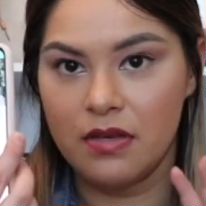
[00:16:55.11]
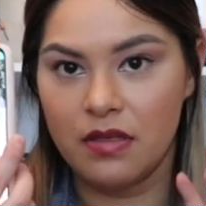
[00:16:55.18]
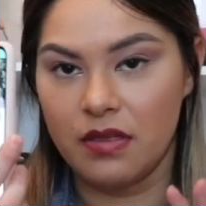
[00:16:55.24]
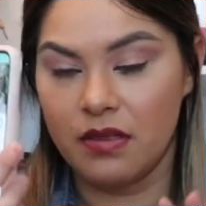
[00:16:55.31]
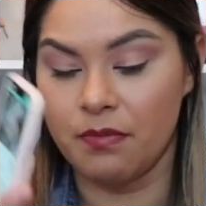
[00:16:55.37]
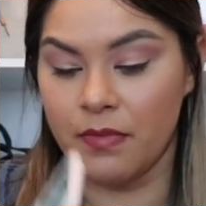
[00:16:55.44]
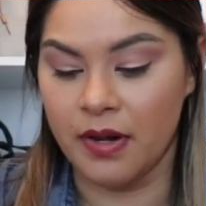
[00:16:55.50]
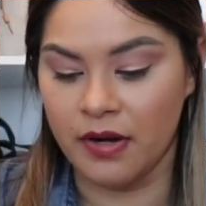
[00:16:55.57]

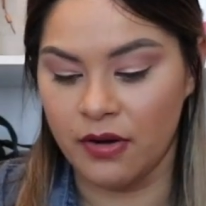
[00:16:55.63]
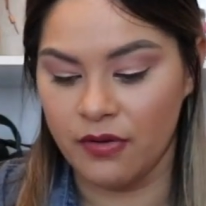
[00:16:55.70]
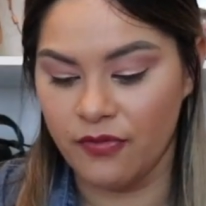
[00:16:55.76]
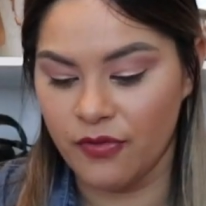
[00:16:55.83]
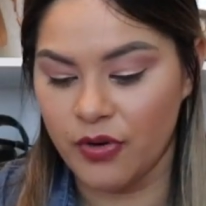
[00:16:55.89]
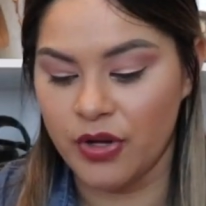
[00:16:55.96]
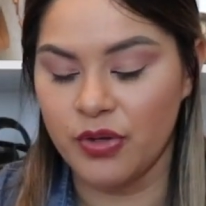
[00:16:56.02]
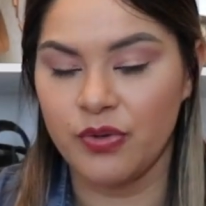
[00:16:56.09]
monitor
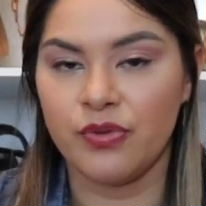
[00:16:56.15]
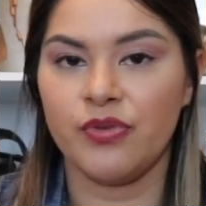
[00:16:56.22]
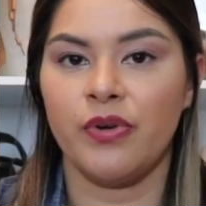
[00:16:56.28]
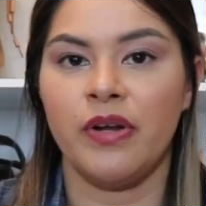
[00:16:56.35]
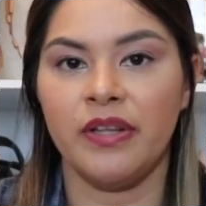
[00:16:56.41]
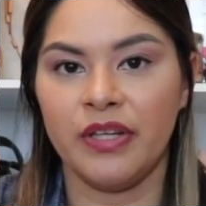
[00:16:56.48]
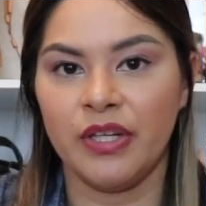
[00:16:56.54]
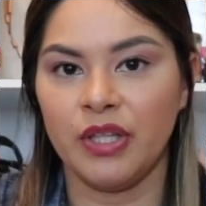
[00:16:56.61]
for you, so
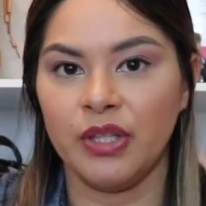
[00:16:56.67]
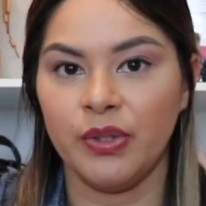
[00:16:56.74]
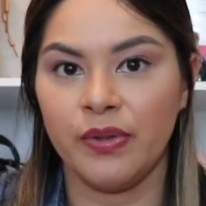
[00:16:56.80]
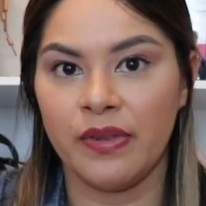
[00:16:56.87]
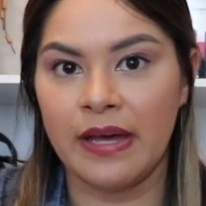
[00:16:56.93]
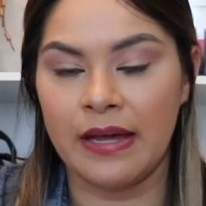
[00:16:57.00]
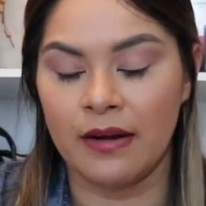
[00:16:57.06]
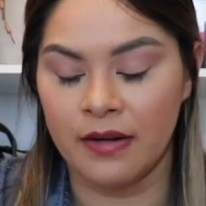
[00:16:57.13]
I'll include
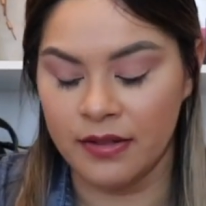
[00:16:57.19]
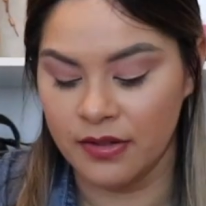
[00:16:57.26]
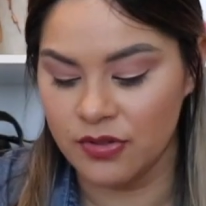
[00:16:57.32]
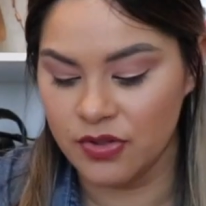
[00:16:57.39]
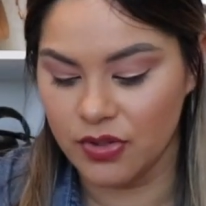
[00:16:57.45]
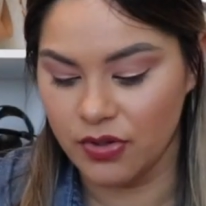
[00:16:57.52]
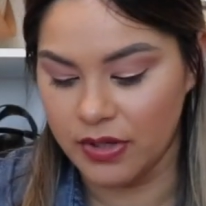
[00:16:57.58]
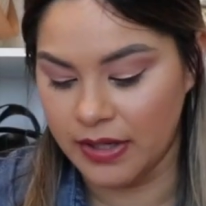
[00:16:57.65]
that on the
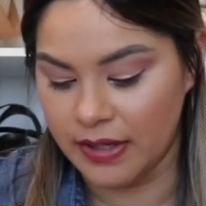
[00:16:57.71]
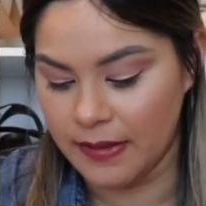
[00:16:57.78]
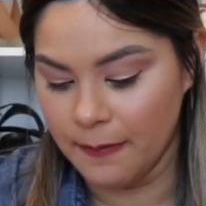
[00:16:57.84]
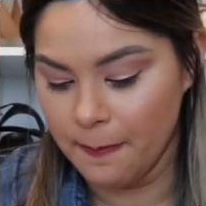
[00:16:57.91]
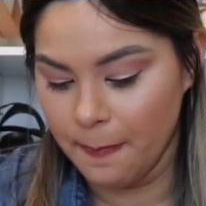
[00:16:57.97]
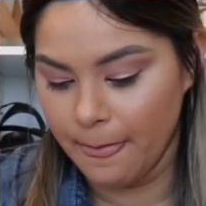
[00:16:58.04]
screen.